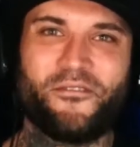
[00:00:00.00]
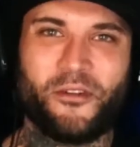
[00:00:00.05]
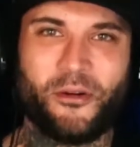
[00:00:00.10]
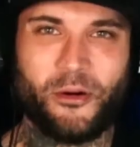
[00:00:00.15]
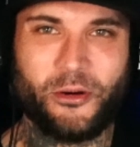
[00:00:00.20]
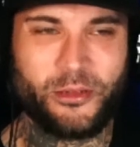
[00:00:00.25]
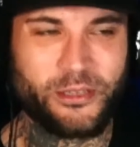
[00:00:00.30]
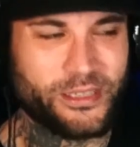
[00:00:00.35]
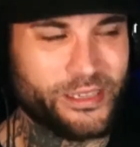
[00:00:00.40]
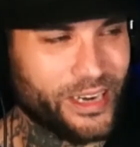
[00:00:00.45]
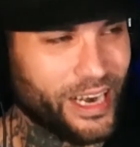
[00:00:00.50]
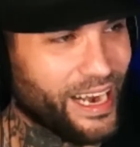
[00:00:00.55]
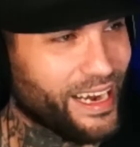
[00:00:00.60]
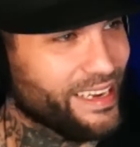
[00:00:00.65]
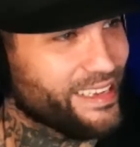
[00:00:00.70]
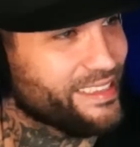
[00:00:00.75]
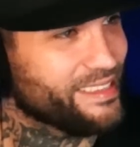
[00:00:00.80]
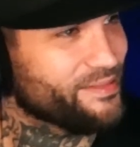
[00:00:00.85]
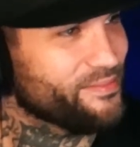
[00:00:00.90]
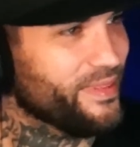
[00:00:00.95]
fool's
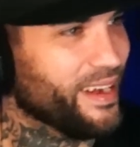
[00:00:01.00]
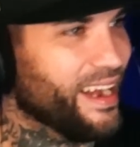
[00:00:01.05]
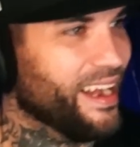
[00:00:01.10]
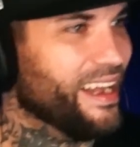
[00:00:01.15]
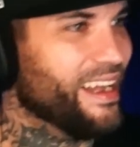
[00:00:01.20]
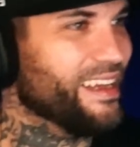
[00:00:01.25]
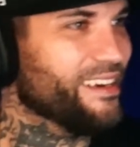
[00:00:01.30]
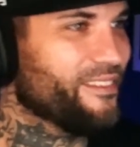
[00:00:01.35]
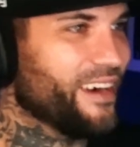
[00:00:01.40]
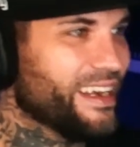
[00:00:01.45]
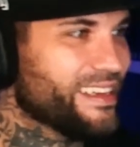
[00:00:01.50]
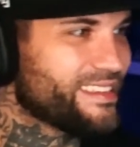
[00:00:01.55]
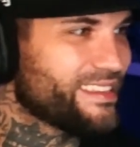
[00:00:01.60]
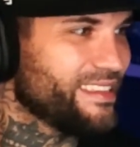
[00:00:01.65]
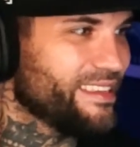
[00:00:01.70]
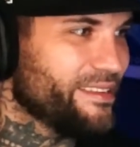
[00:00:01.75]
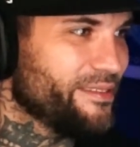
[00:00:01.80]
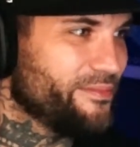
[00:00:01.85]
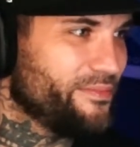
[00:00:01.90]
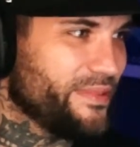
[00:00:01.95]
crazy, man. Rest
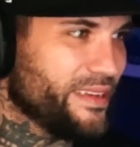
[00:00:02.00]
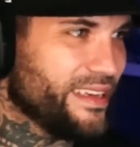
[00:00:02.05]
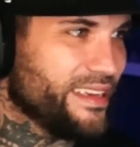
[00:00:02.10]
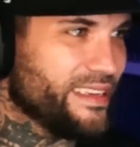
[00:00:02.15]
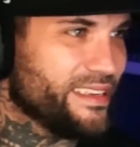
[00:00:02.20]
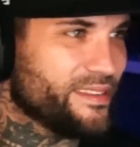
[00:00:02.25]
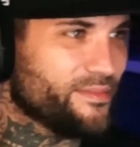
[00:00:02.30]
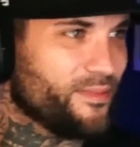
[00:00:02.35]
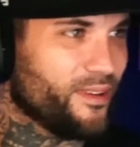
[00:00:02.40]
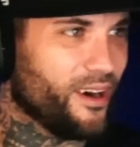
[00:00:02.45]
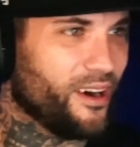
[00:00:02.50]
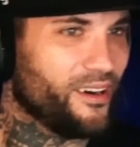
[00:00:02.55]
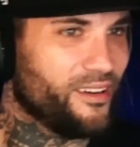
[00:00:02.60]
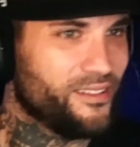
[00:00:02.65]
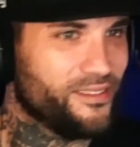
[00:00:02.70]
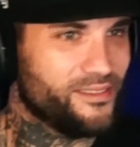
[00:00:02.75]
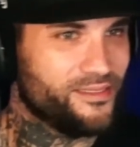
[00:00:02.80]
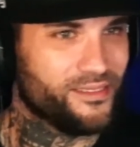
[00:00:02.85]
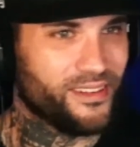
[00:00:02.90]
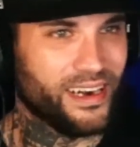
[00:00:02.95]
in peace,
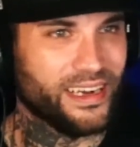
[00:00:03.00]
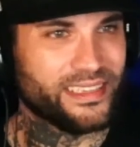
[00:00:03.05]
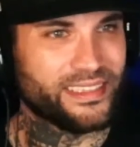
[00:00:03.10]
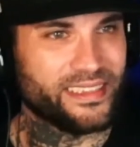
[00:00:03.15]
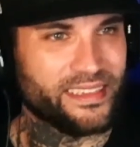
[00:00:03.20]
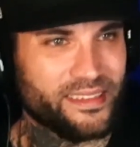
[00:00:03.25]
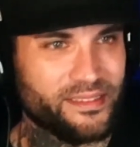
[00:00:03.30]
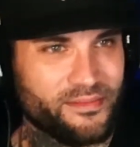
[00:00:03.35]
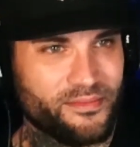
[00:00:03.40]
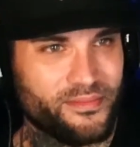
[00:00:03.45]
bro. Rest in